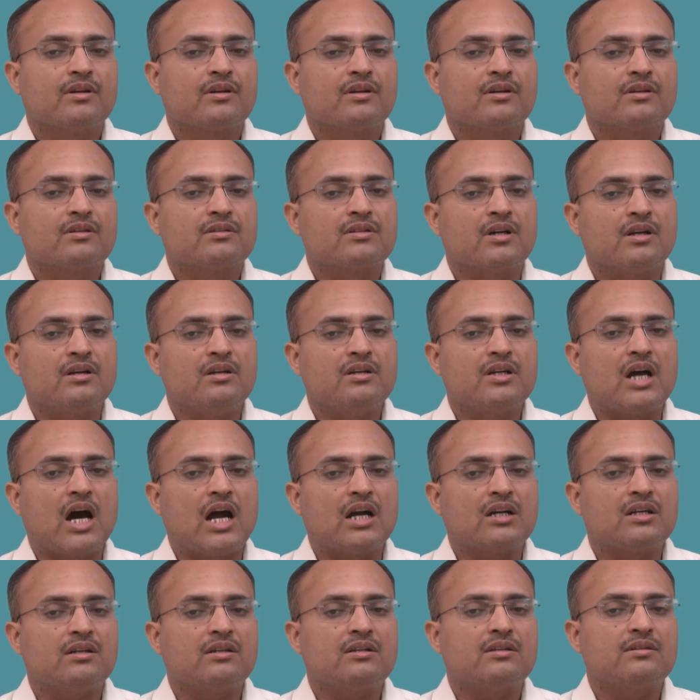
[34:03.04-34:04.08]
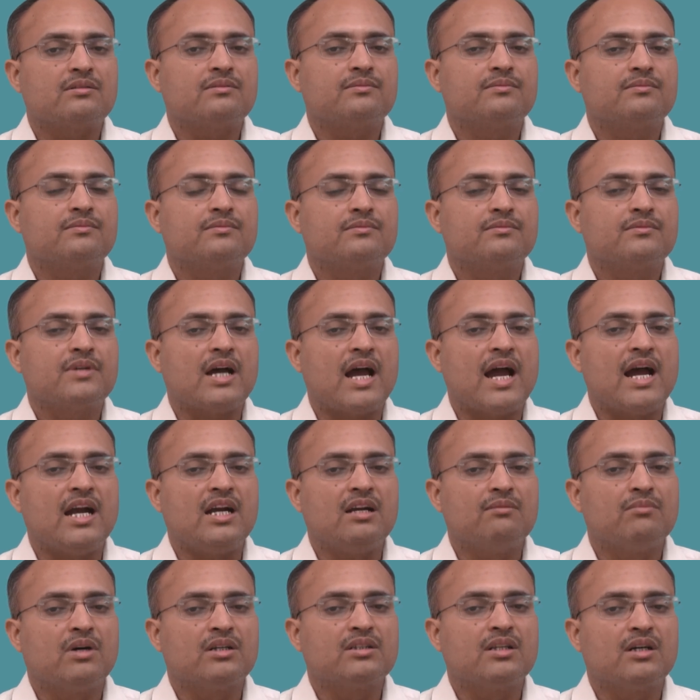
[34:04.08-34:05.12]
Son, daughter
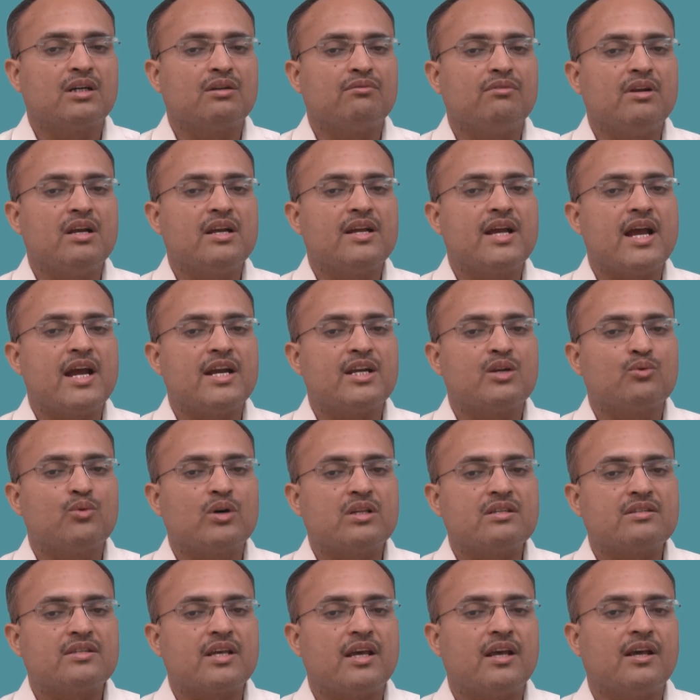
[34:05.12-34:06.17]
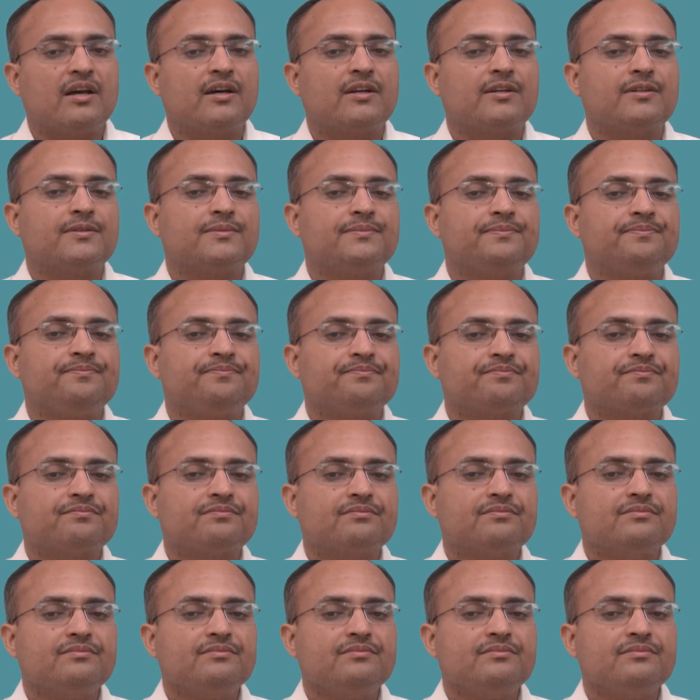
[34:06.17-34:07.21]
and mother will get one share.
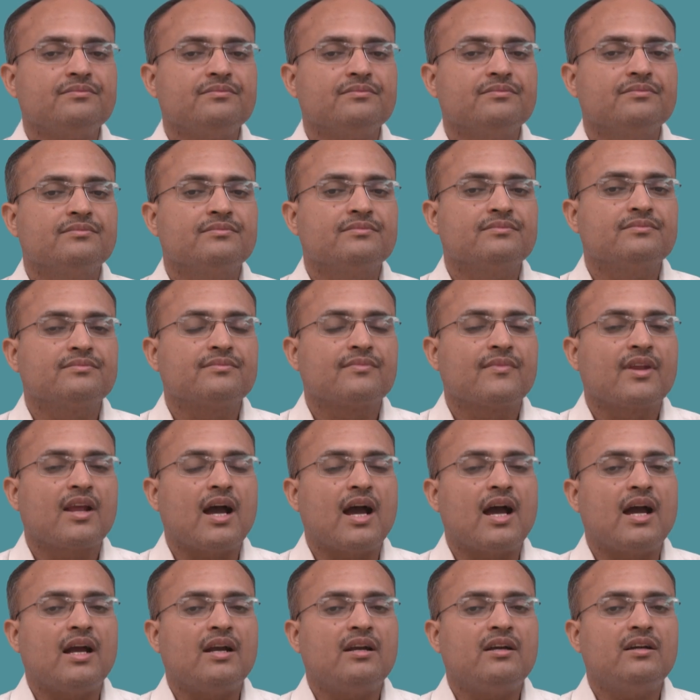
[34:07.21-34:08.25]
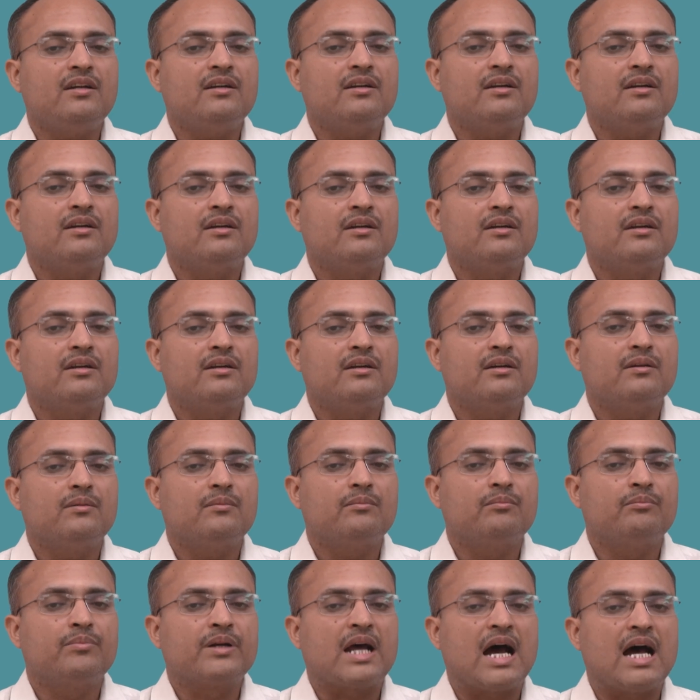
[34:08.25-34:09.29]
And
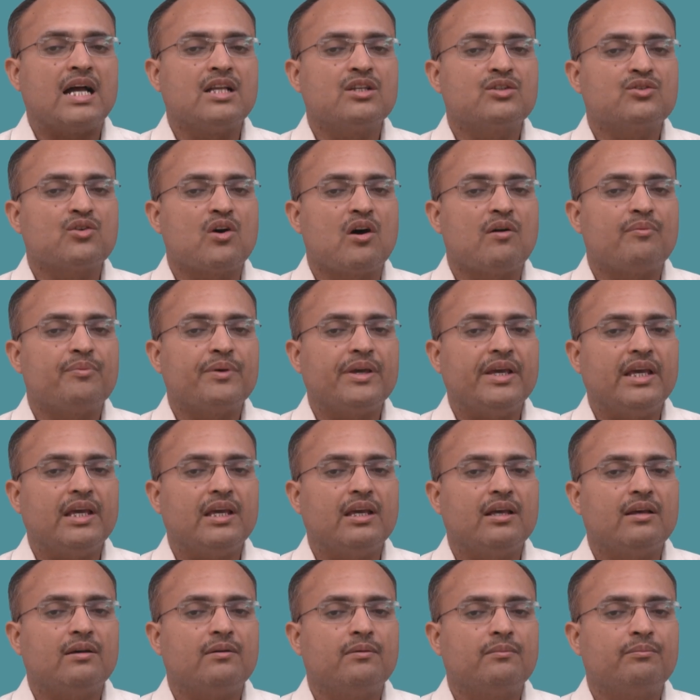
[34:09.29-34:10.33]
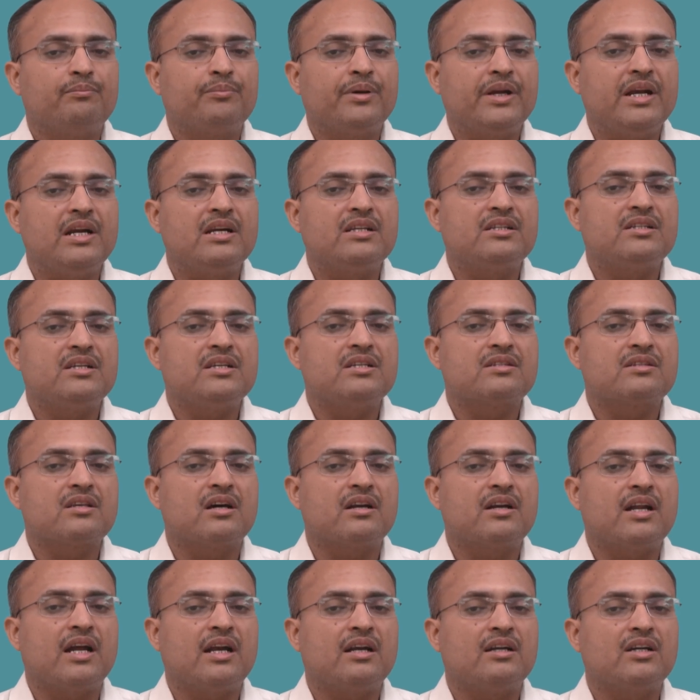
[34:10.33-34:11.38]
branch of predeceased
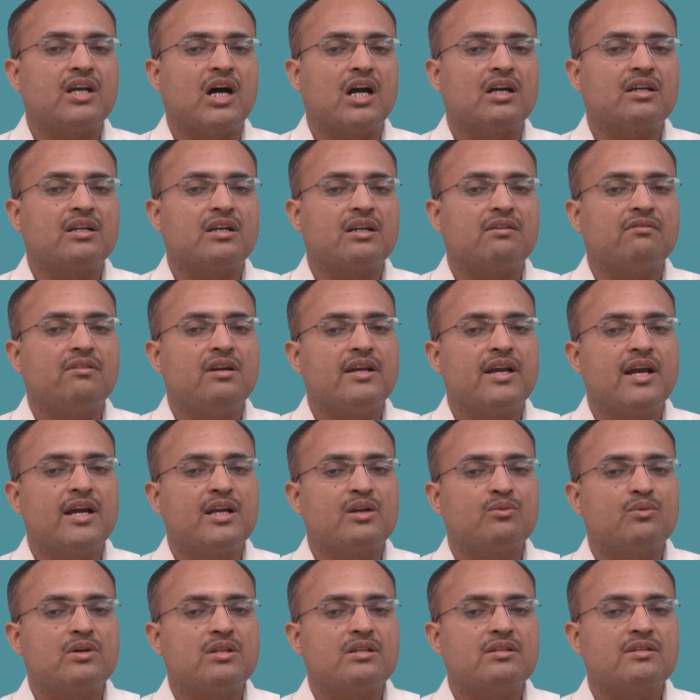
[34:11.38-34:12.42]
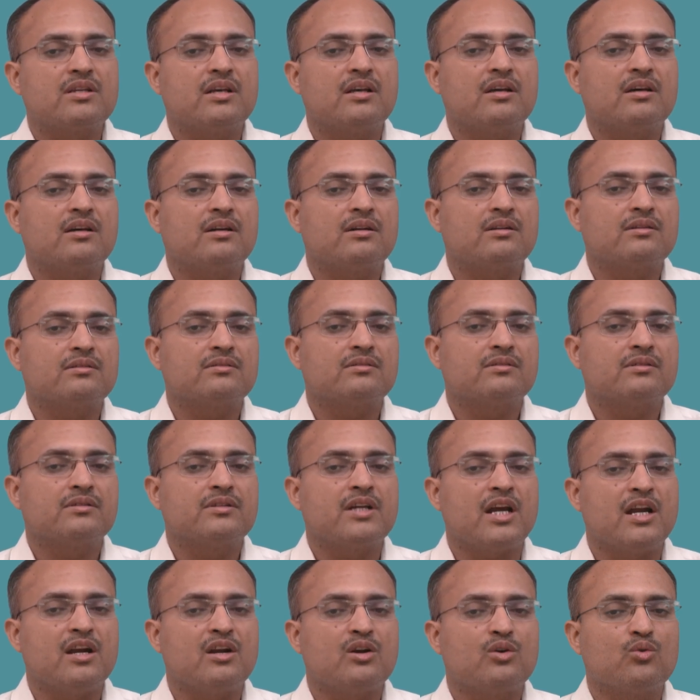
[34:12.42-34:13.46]
son and daughter will get one share.
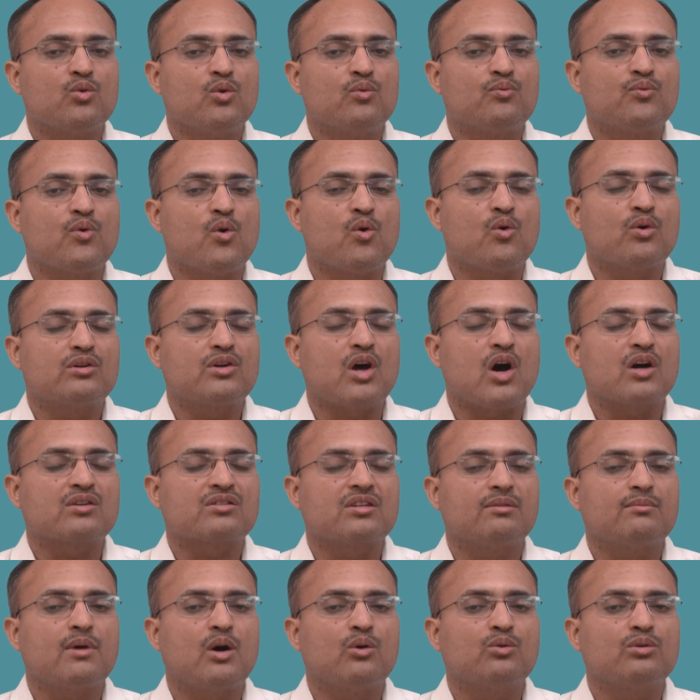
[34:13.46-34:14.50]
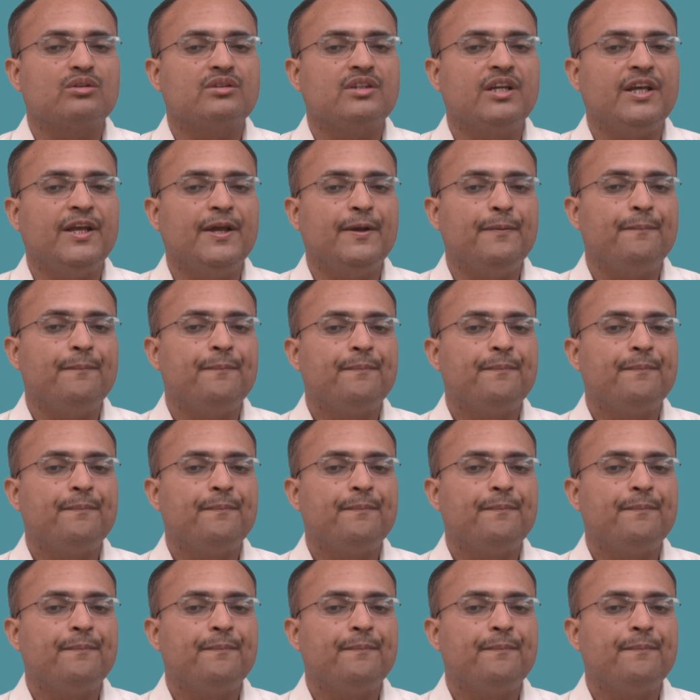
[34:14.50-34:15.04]
10 rule 4 talks about the